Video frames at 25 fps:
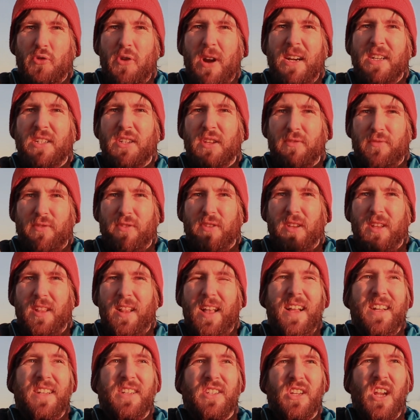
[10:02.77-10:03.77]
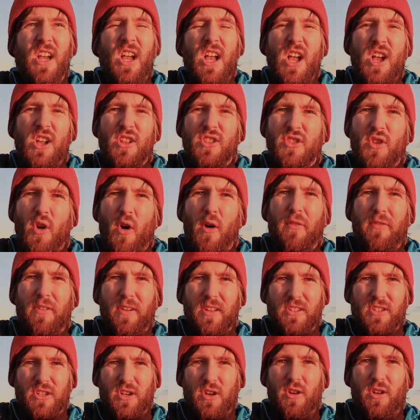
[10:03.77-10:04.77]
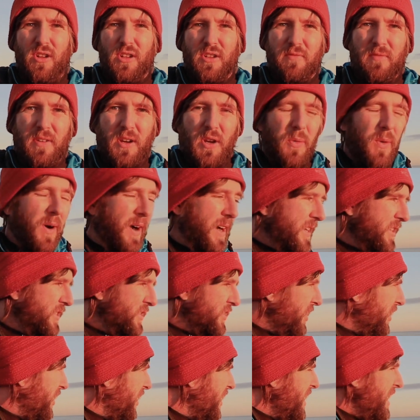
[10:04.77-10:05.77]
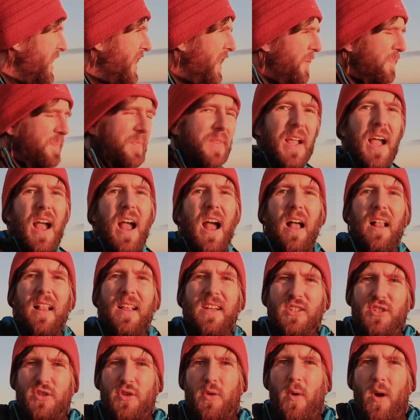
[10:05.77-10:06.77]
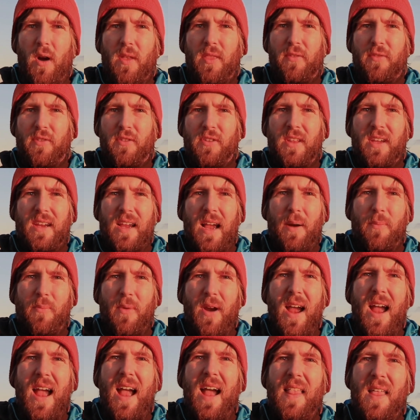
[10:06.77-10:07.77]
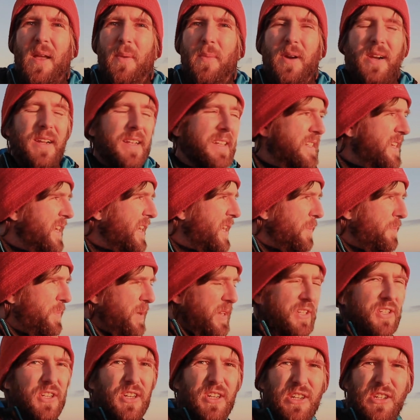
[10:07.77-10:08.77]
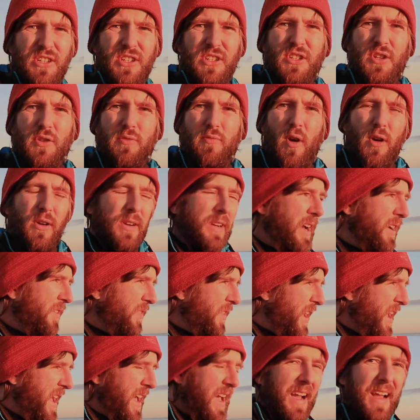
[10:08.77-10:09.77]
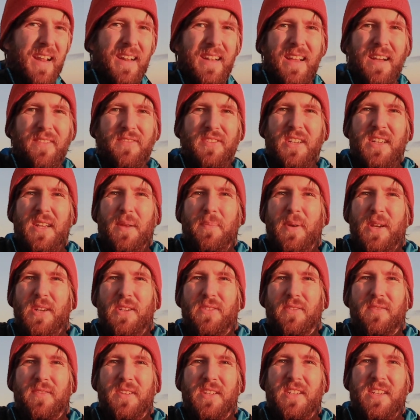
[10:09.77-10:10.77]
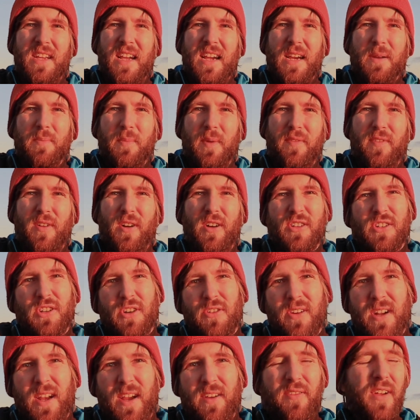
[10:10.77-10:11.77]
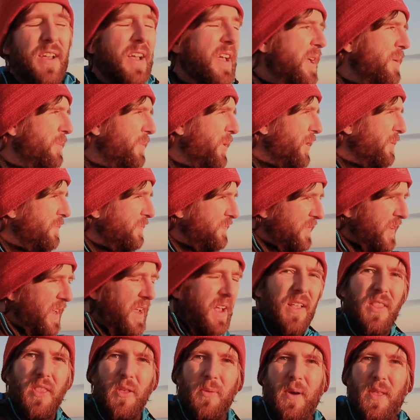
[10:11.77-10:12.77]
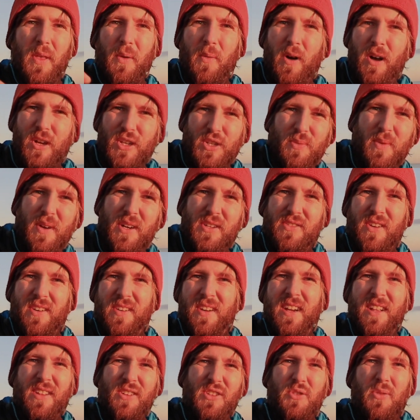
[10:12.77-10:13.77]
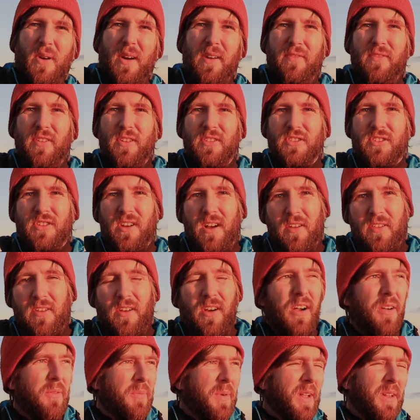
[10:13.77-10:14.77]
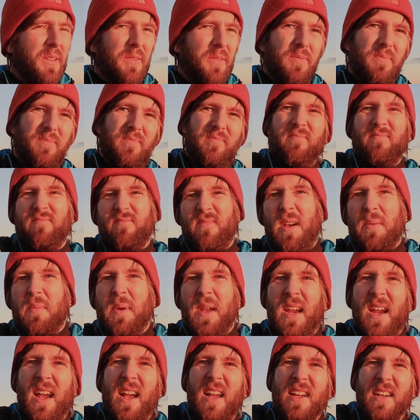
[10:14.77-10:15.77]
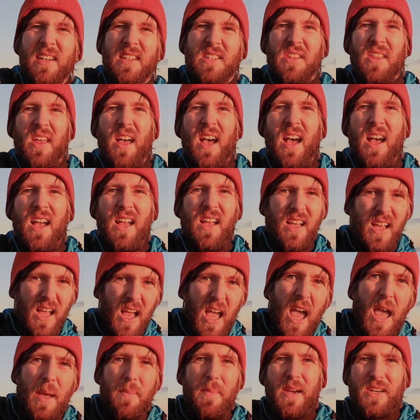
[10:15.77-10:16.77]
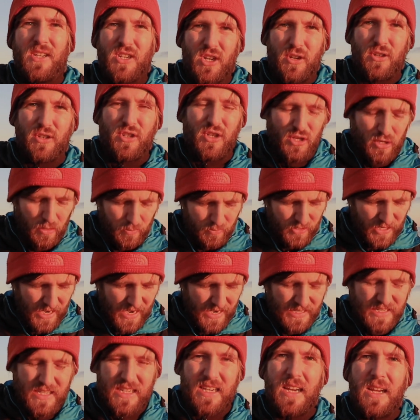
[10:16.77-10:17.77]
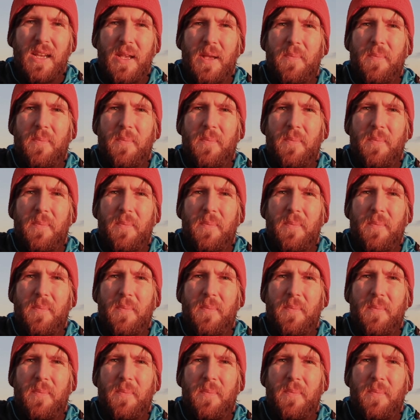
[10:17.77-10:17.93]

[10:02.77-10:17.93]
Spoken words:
right into the front of the lens. No filter holder required. So Let's screw it on the front of the camera, and then we're going to take a picture, because there's a rock down there, and I've seen a picture of this taken before, sorry Dave, but the way the water swells around it, it looks quite fun, so I thought, well, I'm here, it's there. It makes a good subject